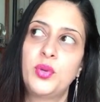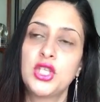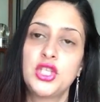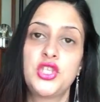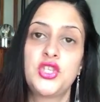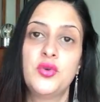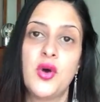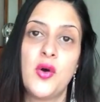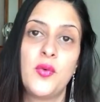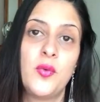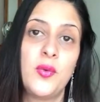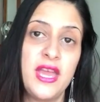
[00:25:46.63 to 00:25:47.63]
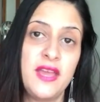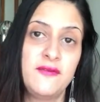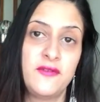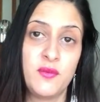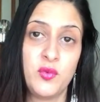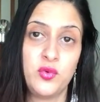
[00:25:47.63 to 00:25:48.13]
push you
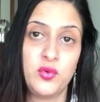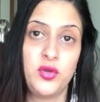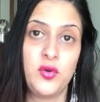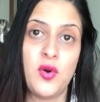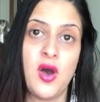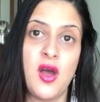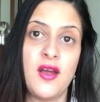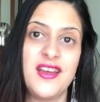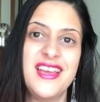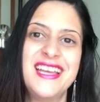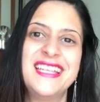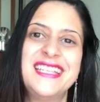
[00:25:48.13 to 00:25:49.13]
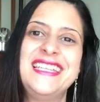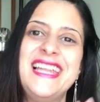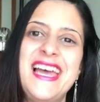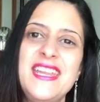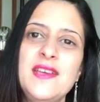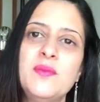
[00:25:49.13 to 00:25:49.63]
away from who you are.
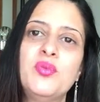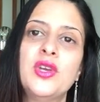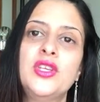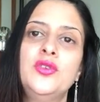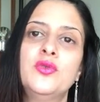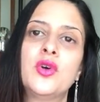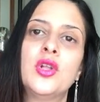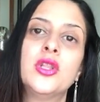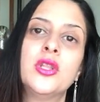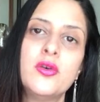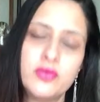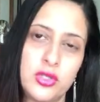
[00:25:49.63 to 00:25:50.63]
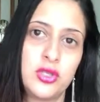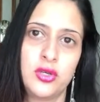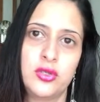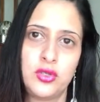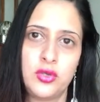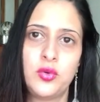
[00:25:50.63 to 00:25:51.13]
Let it bring you
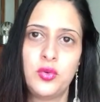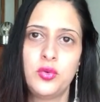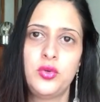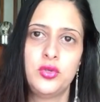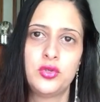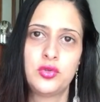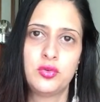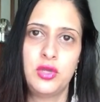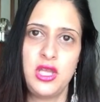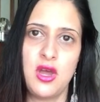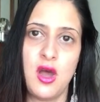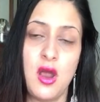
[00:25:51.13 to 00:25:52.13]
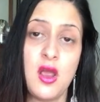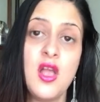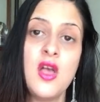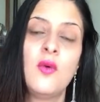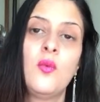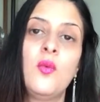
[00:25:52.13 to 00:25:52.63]
closer to who you truly are,
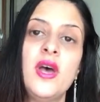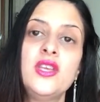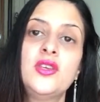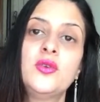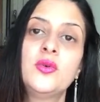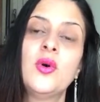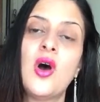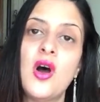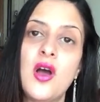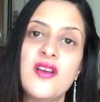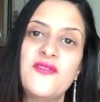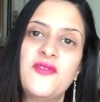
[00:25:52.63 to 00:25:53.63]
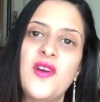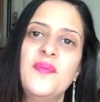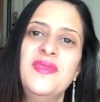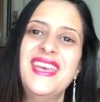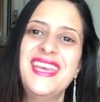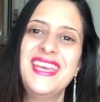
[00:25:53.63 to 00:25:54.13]
what you are
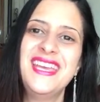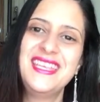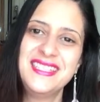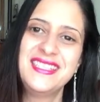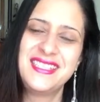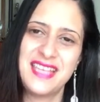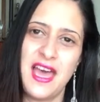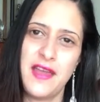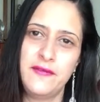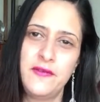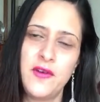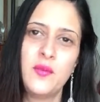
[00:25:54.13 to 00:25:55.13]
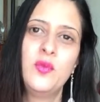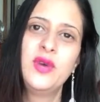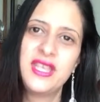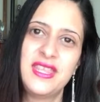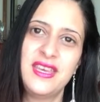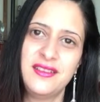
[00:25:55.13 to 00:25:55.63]
from the inside,
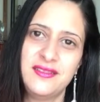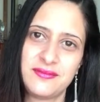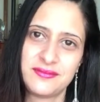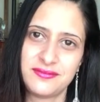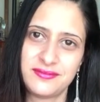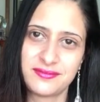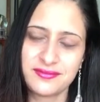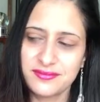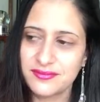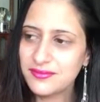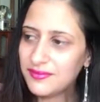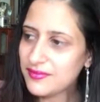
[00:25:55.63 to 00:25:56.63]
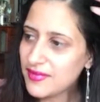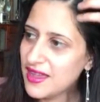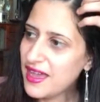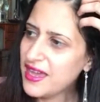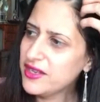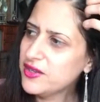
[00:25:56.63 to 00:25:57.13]
from within.
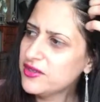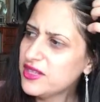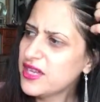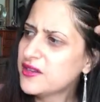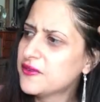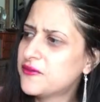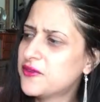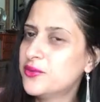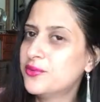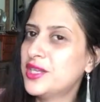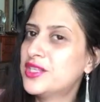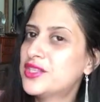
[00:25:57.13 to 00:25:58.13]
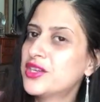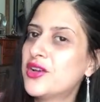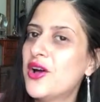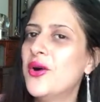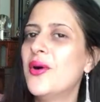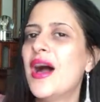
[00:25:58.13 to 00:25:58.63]
I know, like a few weeks
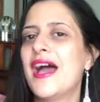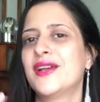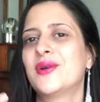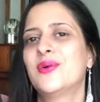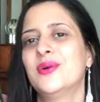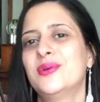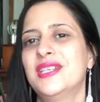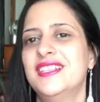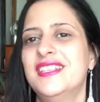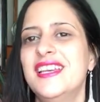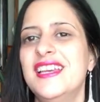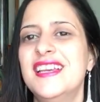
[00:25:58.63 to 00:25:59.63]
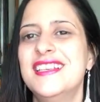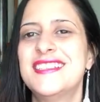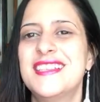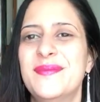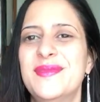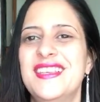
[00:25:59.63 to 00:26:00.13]
ago, I quoted
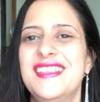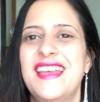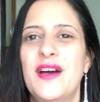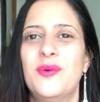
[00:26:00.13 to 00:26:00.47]
something